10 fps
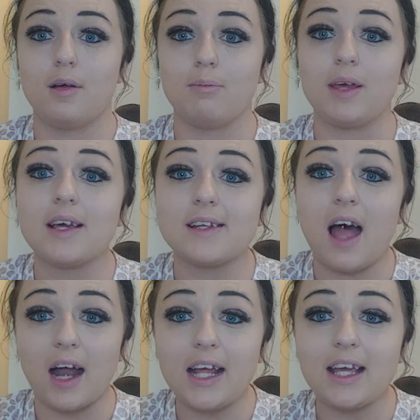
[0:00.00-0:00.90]
Because,
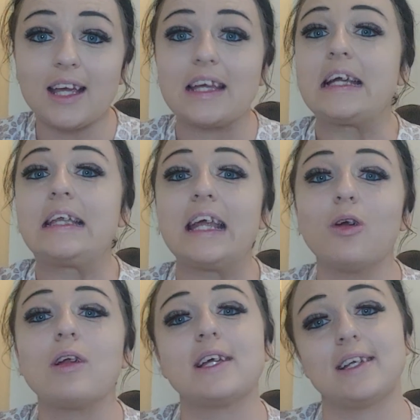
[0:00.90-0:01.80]
honey, they
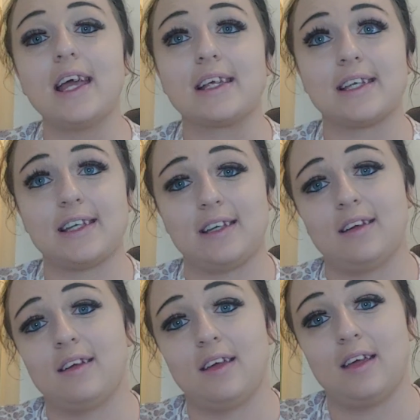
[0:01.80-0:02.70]
don't exist.
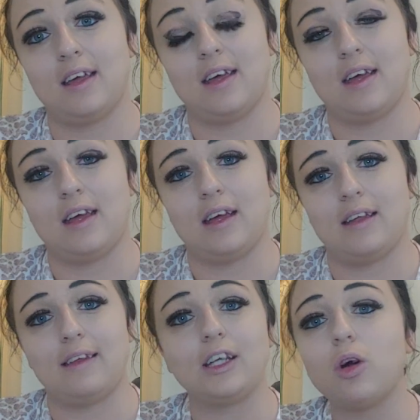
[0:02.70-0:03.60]

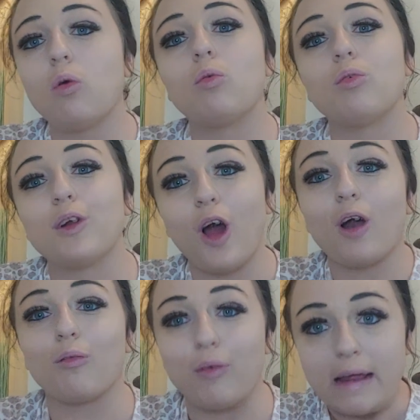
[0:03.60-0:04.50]
They're
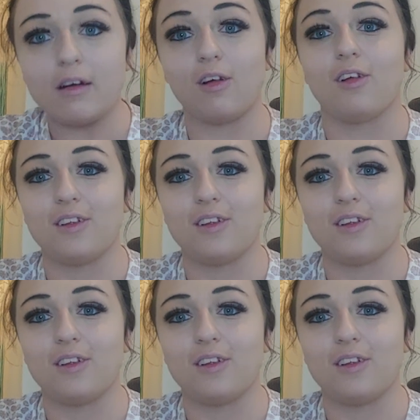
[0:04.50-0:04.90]
not real.